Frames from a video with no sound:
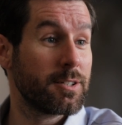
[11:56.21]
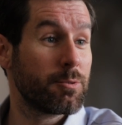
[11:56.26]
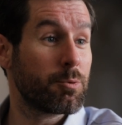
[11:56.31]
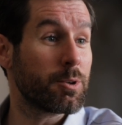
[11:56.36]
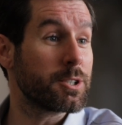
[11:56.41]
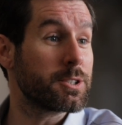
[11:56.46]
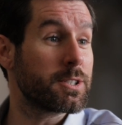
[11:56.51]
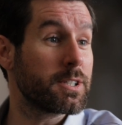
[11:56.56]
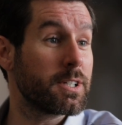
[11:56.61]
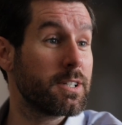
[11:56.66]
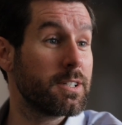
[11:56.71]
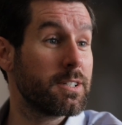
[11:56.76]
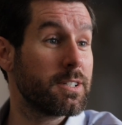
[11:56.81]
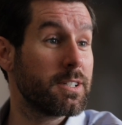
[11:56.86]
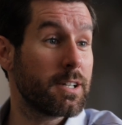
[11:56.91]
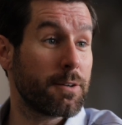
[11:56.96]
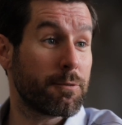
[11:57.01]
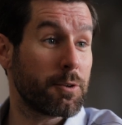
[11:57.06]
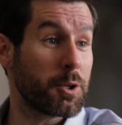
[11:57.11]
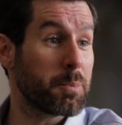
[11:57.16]
Whereas
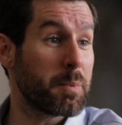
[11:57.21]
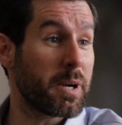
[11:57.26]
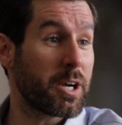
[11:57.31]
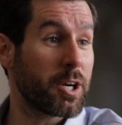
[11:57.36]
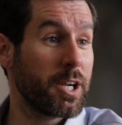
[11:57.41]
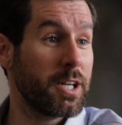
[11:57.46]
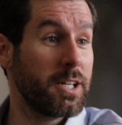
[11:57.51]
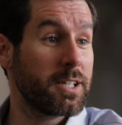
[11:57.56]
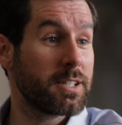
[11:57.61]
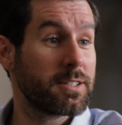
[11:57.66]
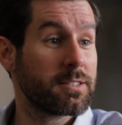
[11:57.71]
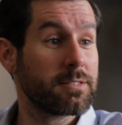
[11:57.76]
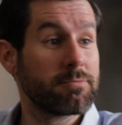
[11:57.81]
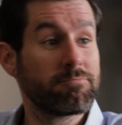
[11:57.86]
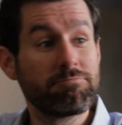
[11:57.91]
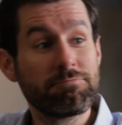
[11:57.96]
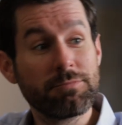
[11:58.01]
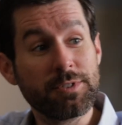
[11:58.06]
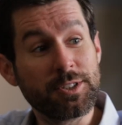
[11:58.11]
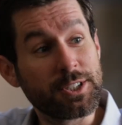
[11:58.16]
if you're married,
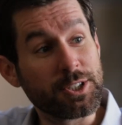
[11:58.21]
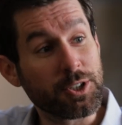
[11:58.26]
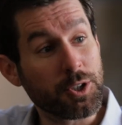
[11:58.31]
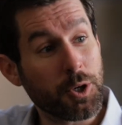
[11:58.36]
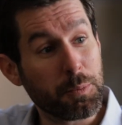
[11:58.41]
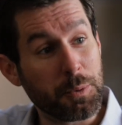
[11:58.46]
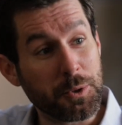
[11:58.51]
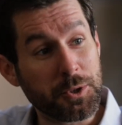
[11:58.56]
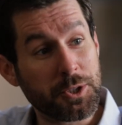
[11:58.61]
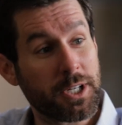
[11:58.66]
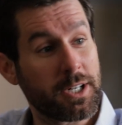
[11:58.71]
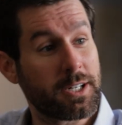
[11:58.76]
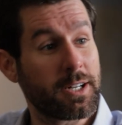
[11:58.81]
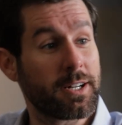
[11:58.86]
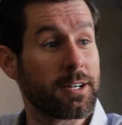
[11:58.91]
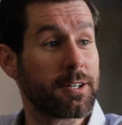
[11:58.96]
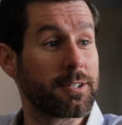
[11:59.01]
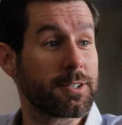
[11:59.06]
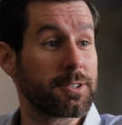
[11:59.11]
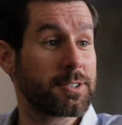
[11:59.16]
0%
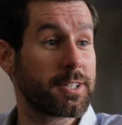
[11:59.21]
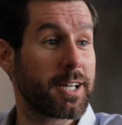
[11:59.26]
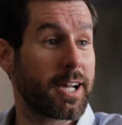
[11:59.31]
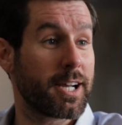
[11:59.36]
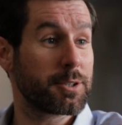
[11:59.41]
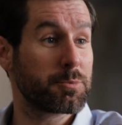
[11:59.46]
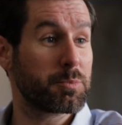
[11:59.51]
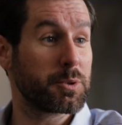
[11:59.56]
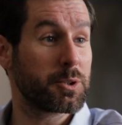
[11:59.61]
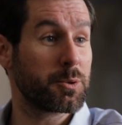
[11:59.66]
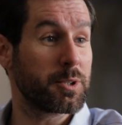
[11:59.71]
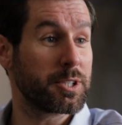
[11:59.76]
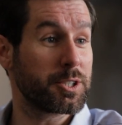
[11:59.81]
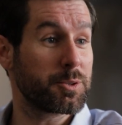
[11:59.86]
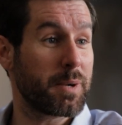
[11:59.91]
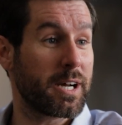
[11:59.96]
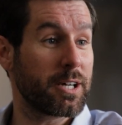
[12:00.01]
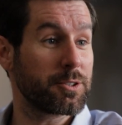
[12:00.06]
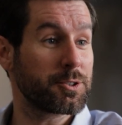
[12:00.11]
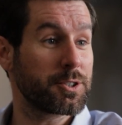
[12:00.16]
inheritance tax between
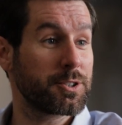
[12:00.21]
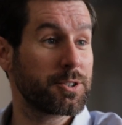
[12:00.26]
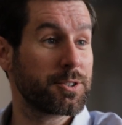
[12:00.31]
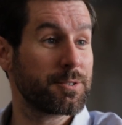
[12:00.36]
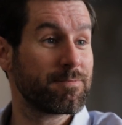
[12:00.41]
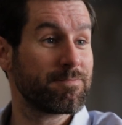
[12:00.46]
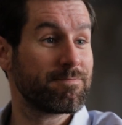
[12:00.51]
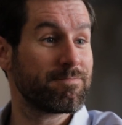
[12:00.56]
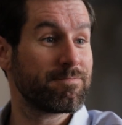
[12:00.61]
spouses.